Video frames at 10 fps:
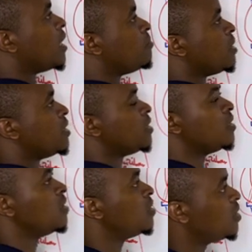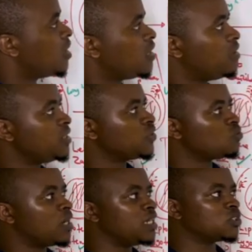are many, and when it is
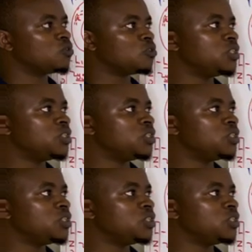one, it's called